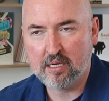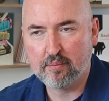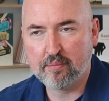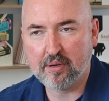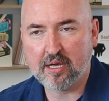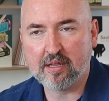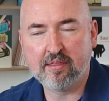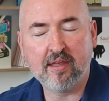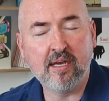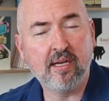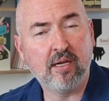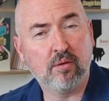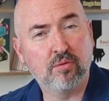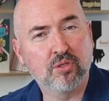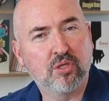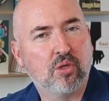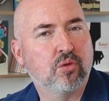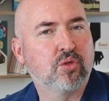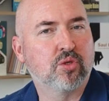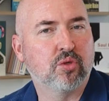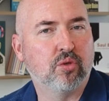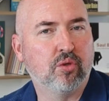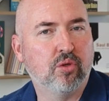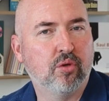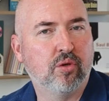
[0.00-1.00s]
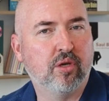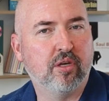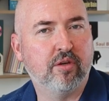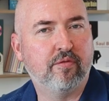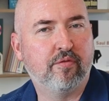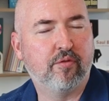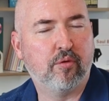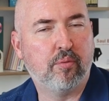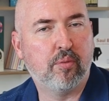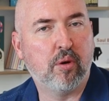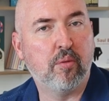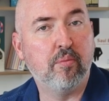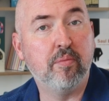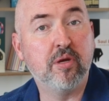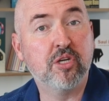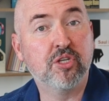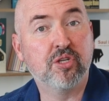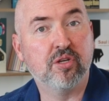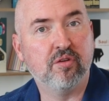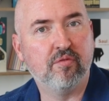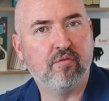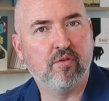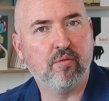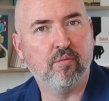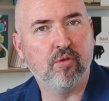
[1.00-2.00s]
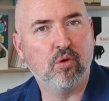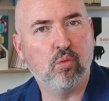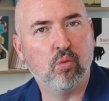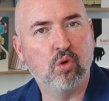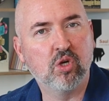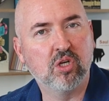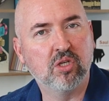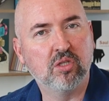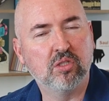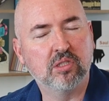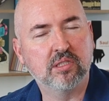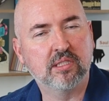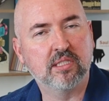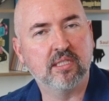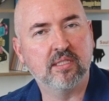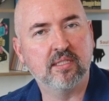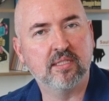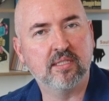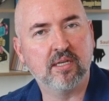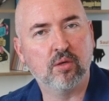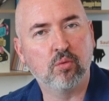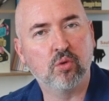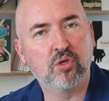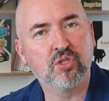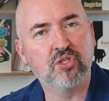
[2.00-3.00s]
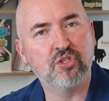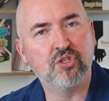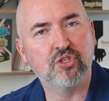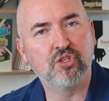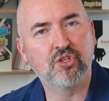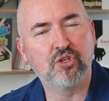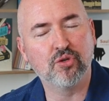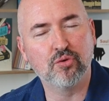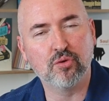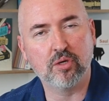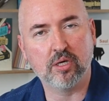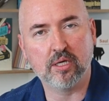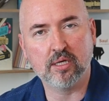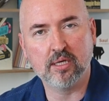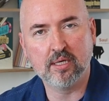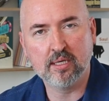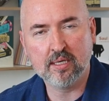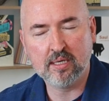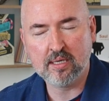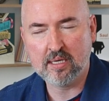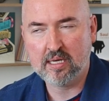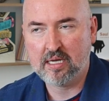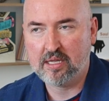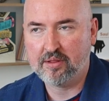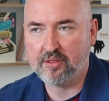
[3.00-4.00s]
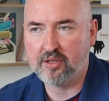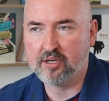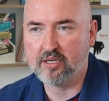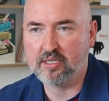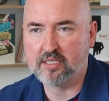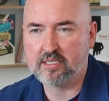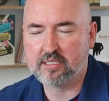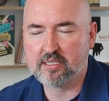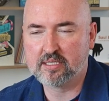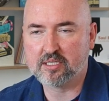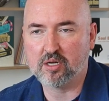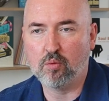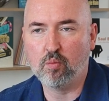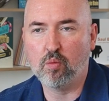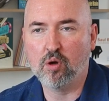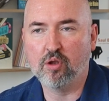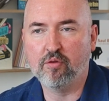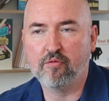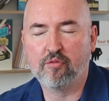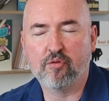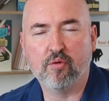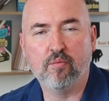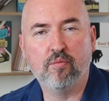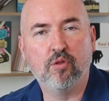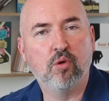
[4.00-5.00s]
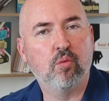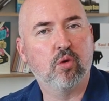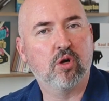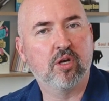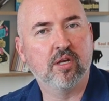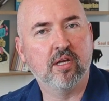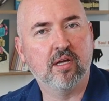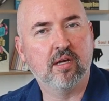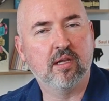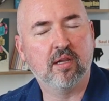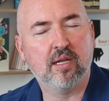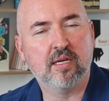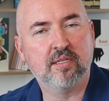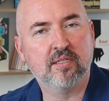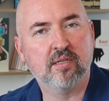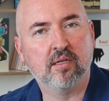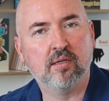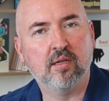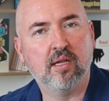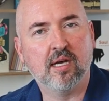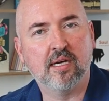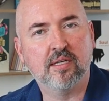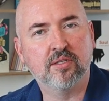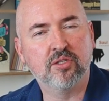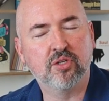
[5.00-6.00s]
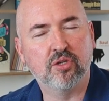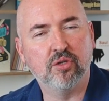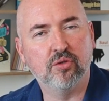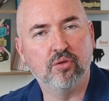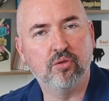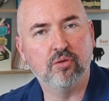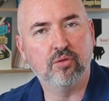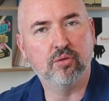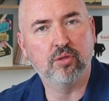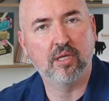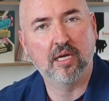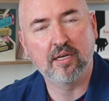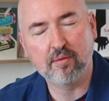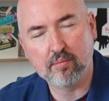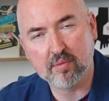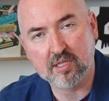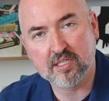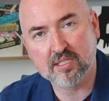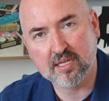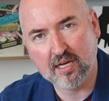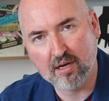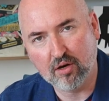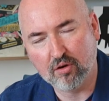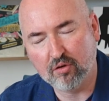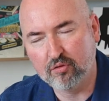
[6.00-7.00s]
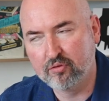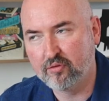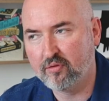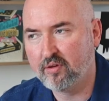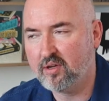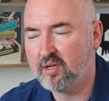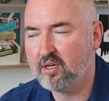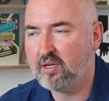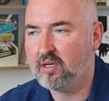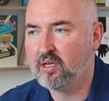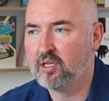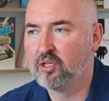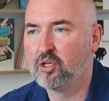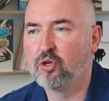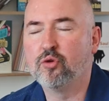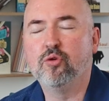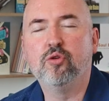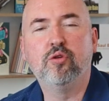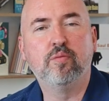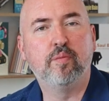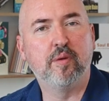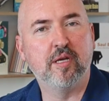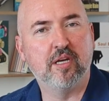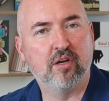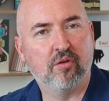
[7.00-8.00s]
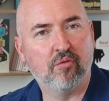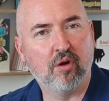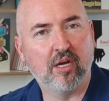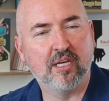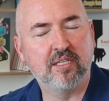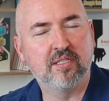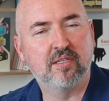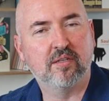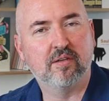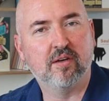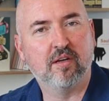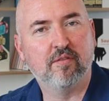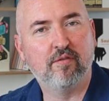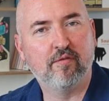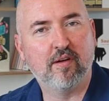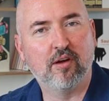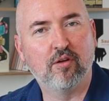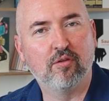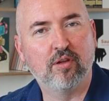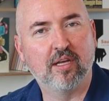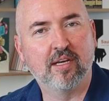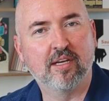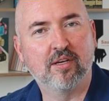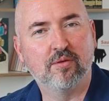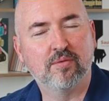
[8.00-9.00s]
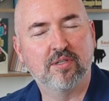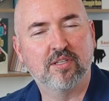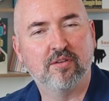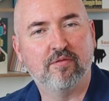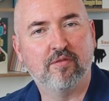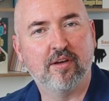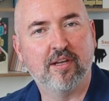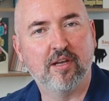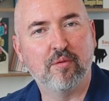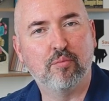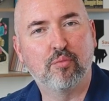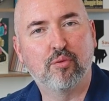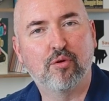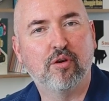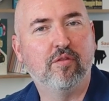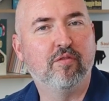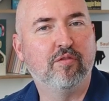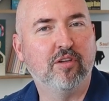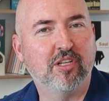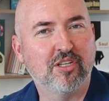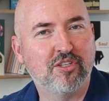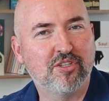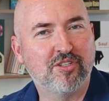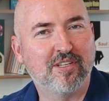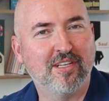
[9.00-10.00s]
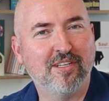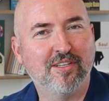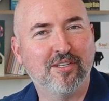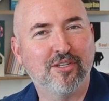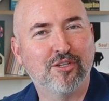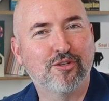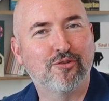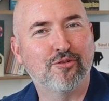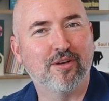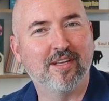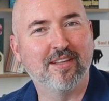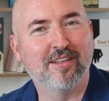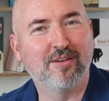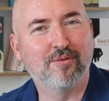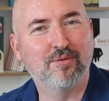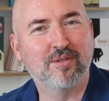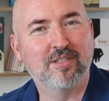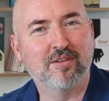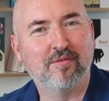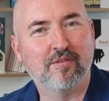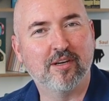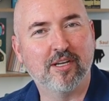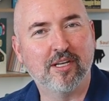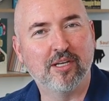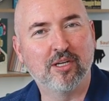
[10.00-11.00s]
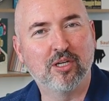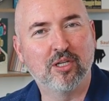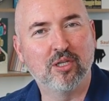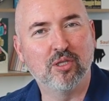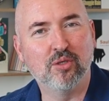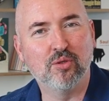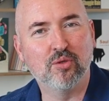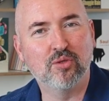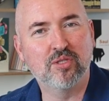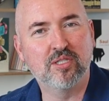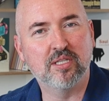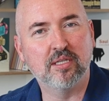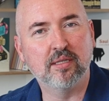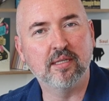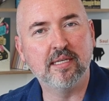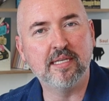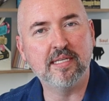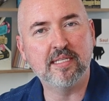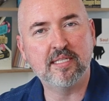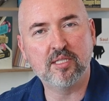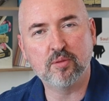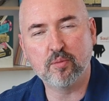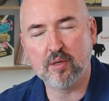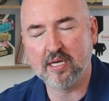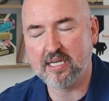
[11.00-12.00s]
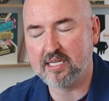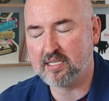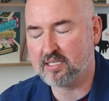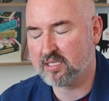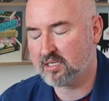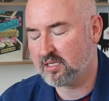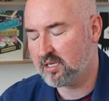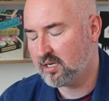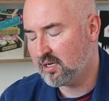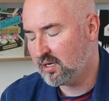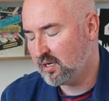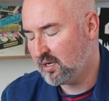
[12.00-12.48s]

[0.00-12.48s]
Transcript: But I think I was also looking for permission from the world, and I wasn't sure that someone from the working class of Glasgow, like myself, could be a writer. I felt like it was a very privileged industry that was a very closed elite space.